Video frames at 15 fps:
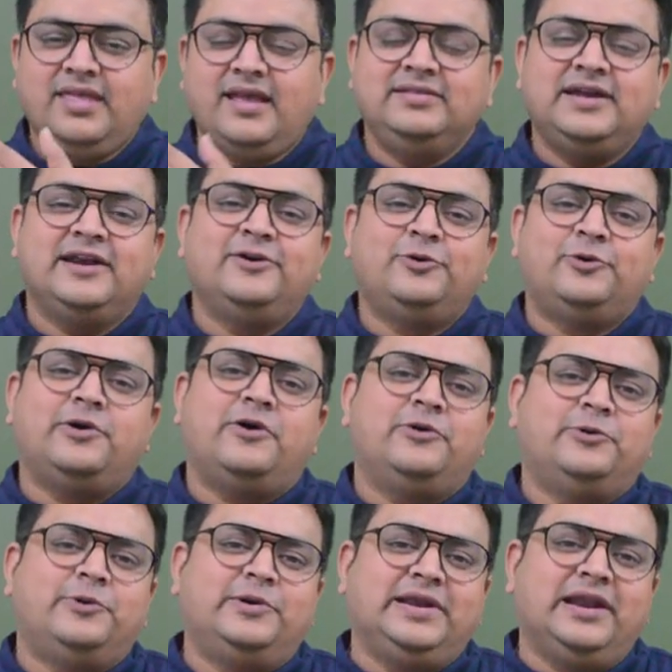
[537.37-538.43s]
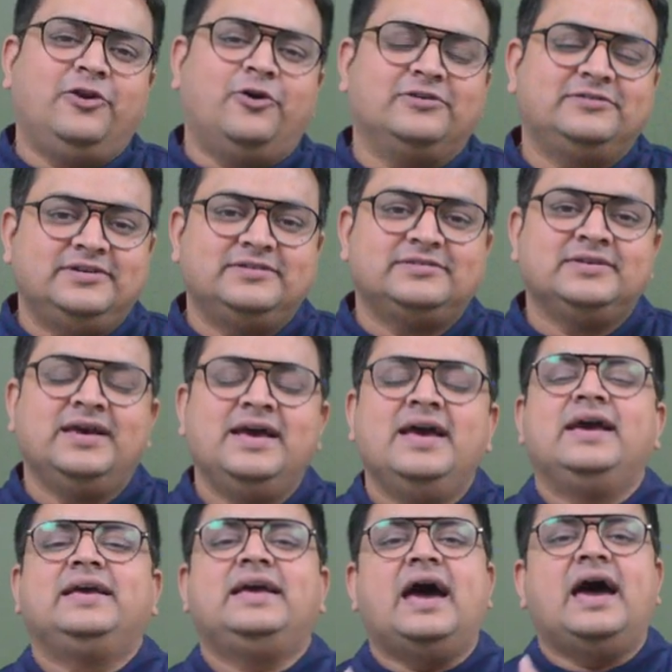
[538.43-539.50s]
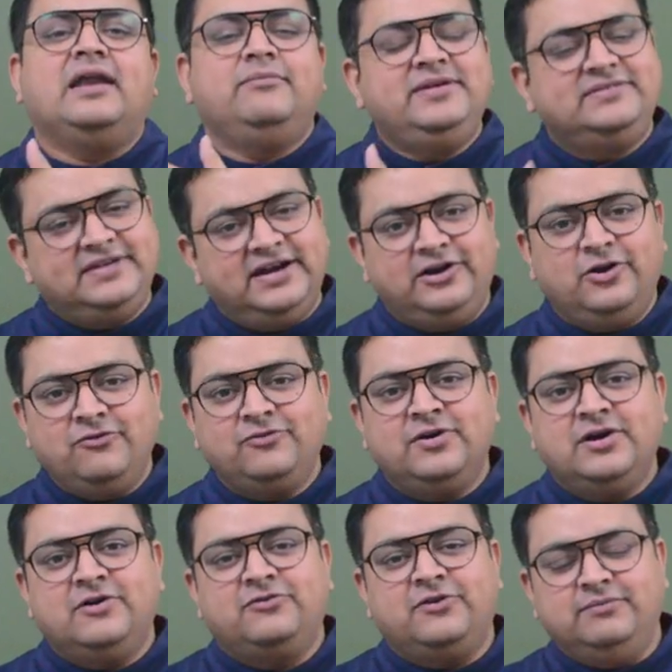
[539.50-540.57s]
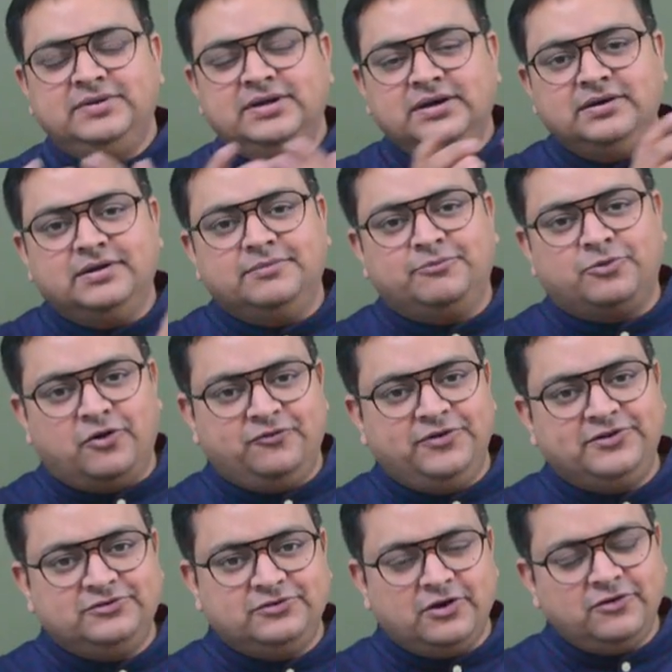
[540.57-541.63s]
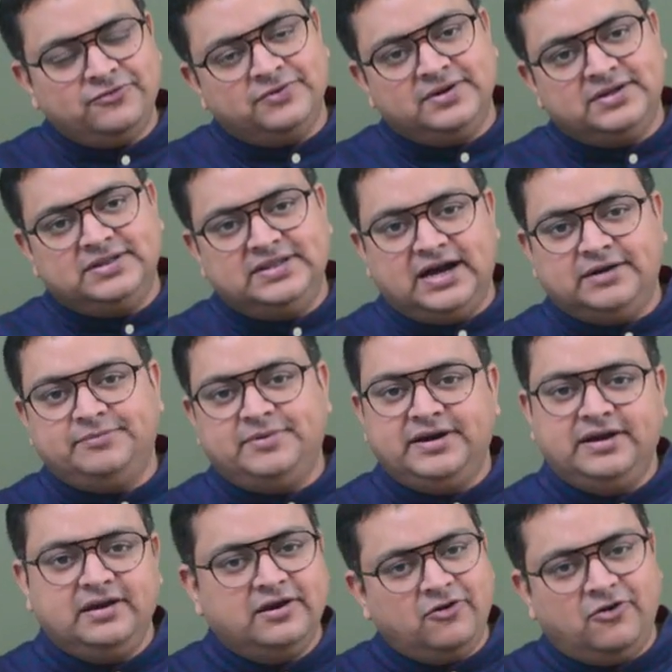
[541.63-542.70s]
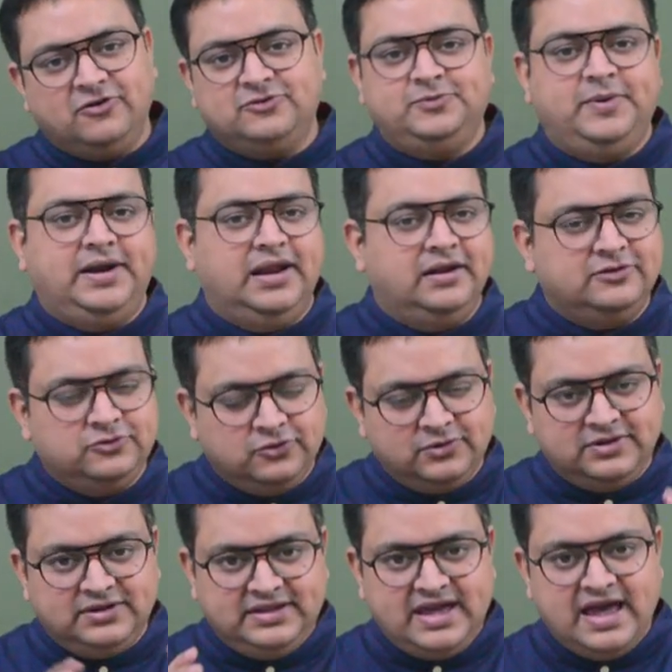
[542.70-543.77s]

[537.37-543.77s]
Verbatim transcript: that hotel losses can be set off from the profits of that particular hospital. So they